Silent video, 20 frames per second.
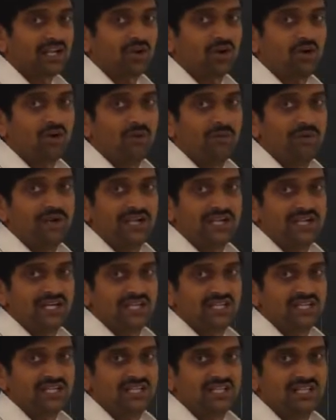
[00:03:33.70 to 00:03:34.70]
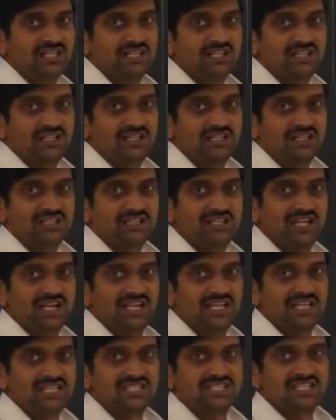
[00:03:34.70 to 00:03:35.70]
kilometers, that
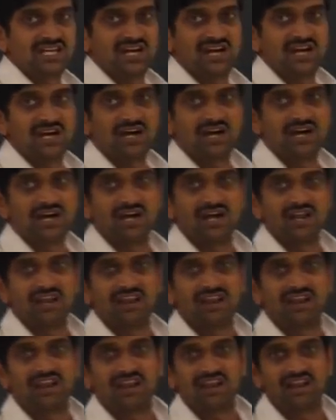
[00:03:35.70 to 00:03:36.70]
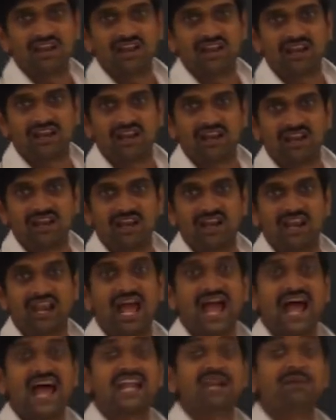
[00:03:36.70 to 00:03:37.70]
is the
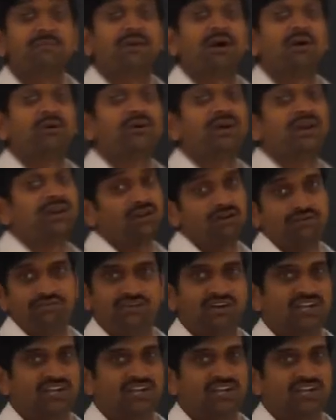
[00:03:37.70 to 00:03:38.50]
land boundary of